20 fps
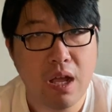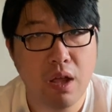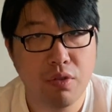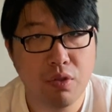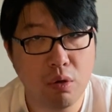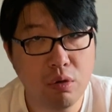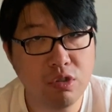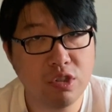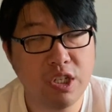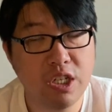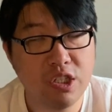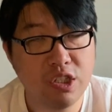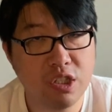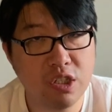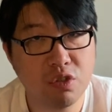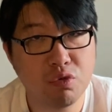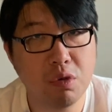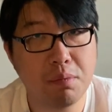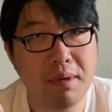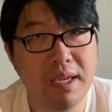those
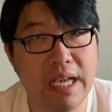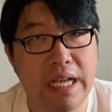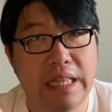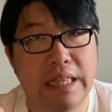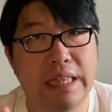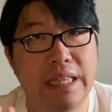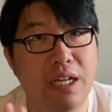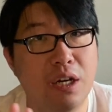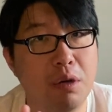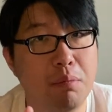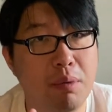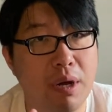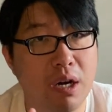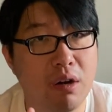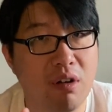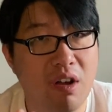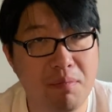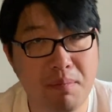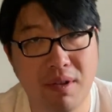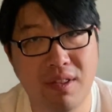nations will be a little
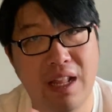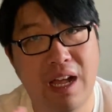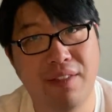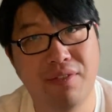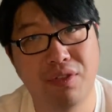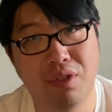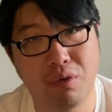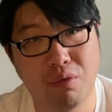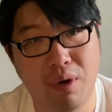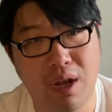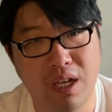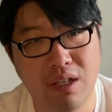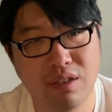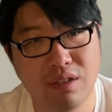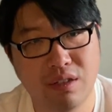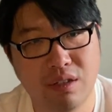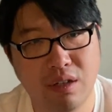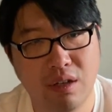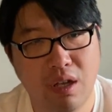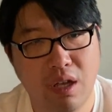better off, but not the
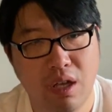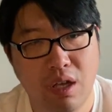rest.